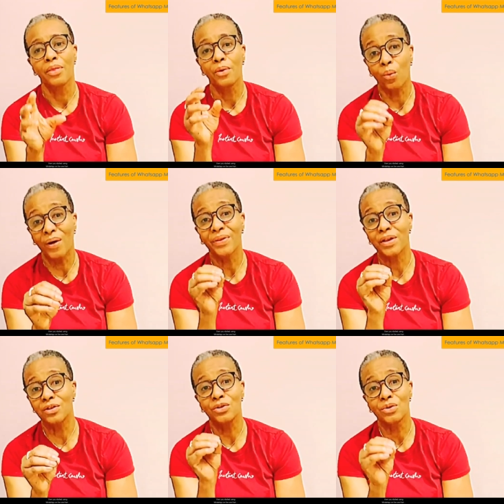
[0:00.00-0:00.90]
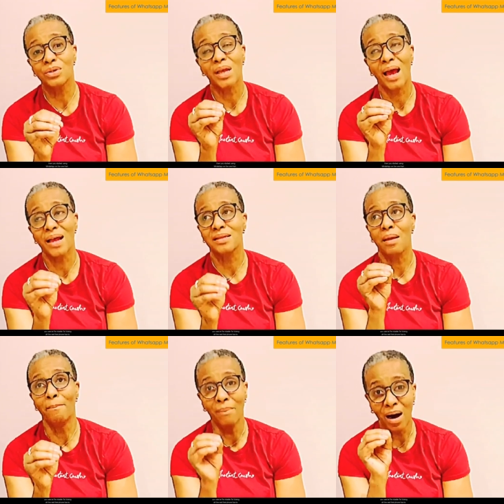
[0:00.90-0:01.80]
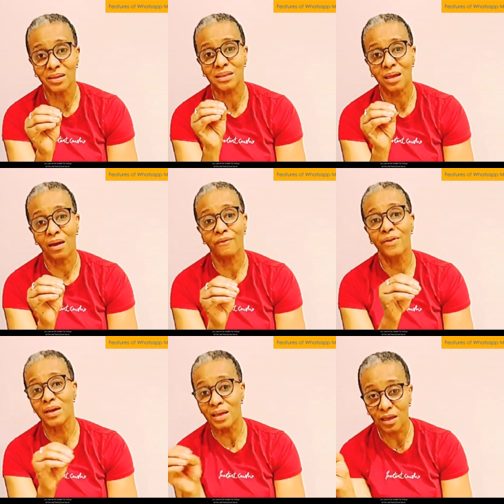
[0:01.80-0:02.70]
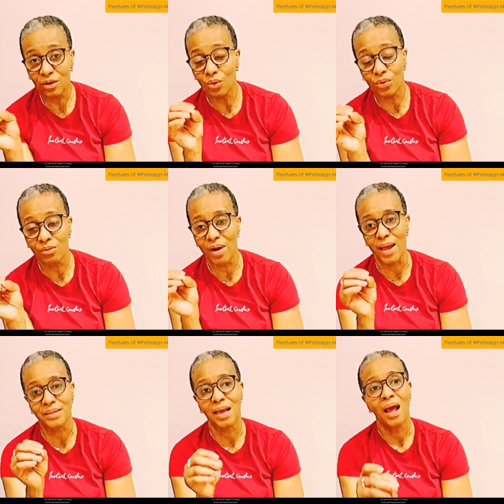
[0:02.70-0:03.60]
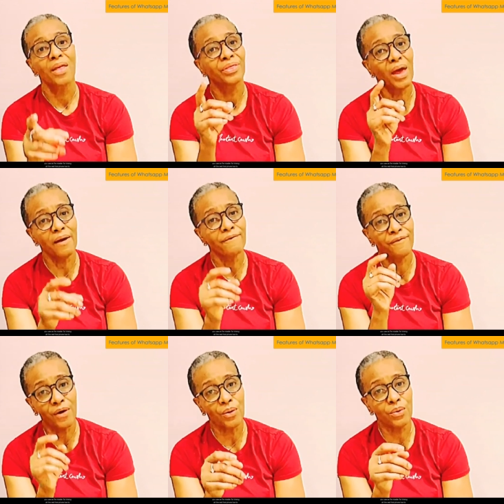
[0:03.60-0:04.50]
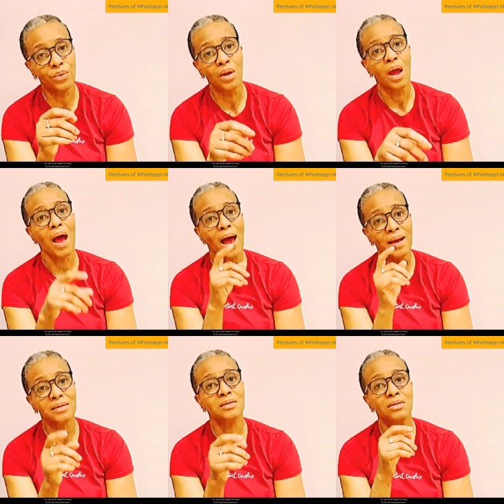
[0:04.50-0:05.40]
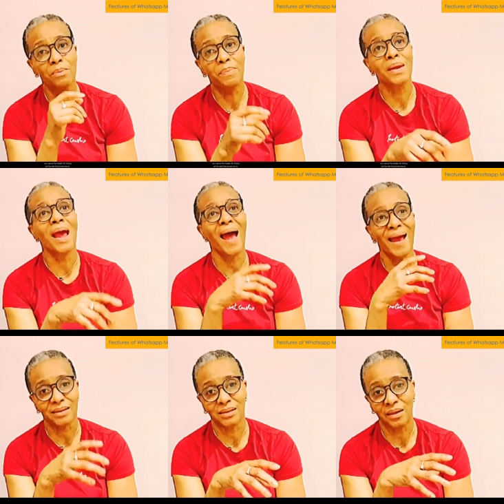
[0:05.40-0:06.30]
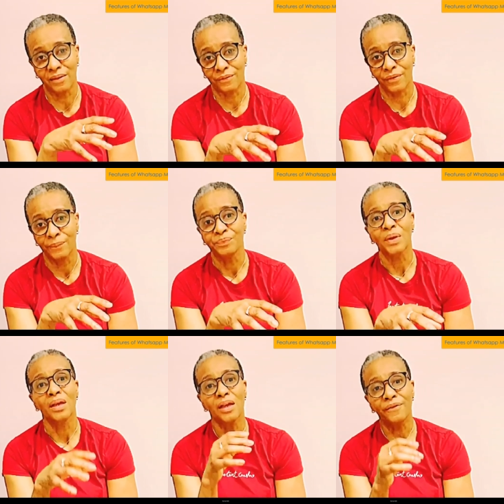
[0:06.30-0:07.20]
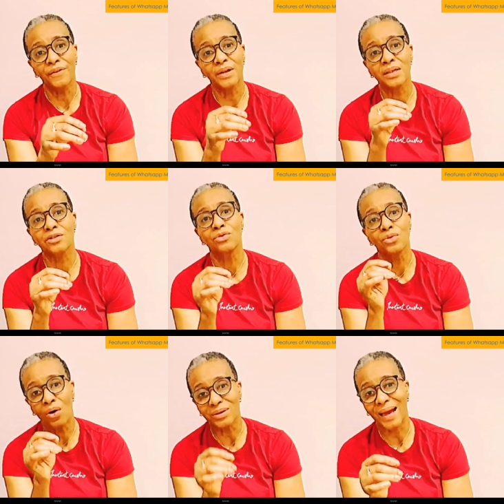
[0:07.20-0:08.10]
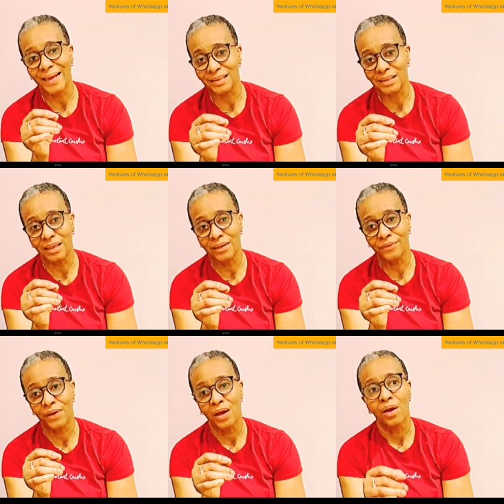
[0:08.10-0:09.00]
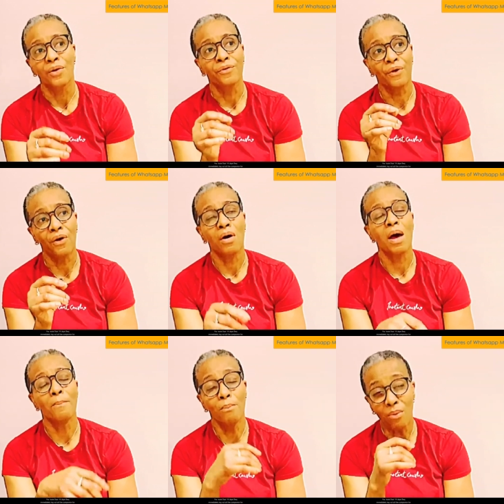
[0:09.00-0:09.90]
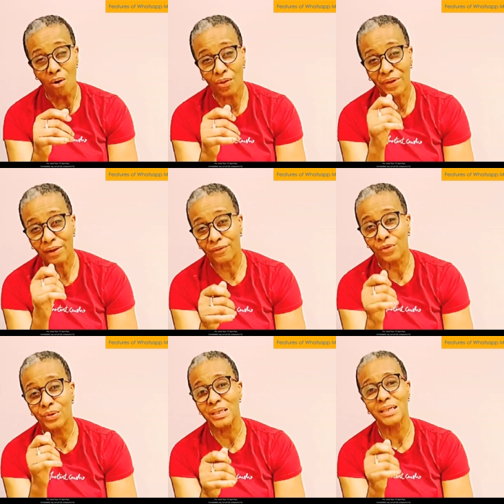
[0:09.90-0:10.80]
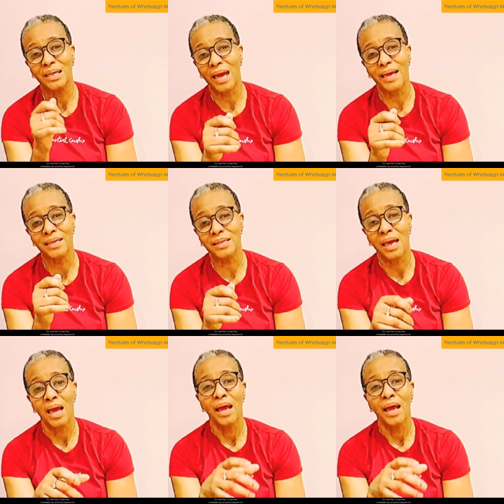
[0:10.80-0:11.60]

the one that you use as the master for linking all the rest, that phone has to be active. If it is not active for more than 14 days,